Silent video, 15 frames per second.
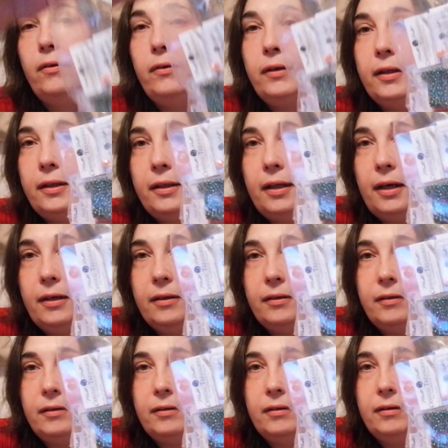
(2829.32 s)
Look at that.
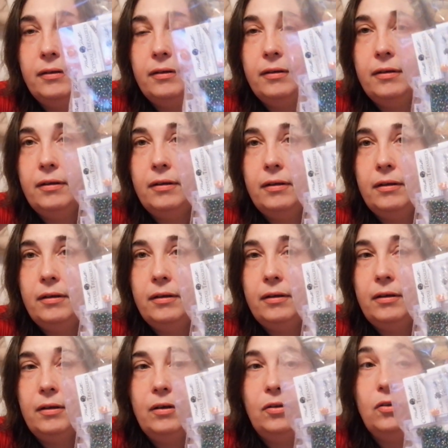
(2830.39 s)

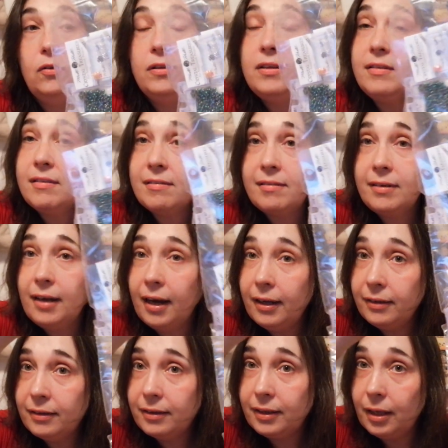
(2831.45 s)
So this is
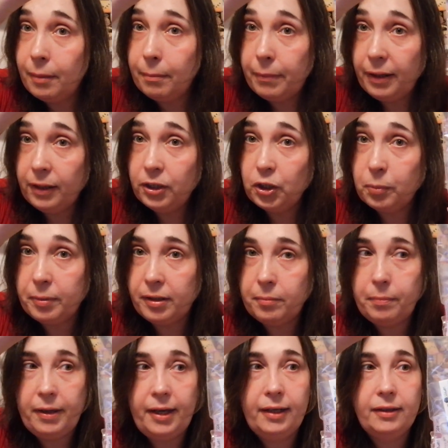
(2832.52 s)
not the
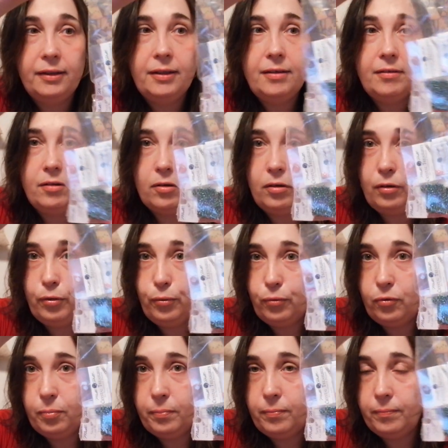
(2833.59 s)
embellishment pack. These are
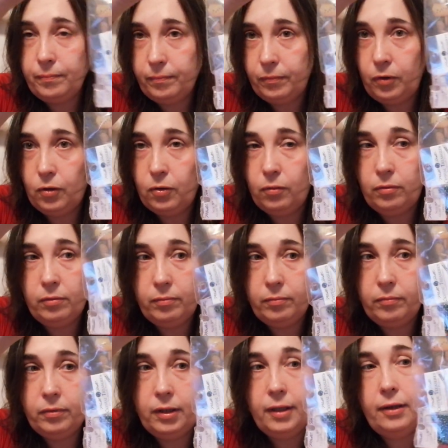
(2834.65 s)
loose, you know,
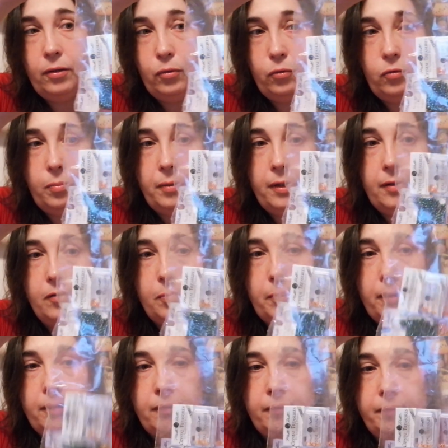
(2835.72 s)
not loose beads,
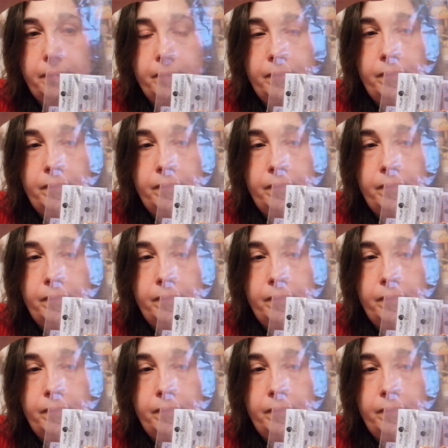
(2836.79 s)
but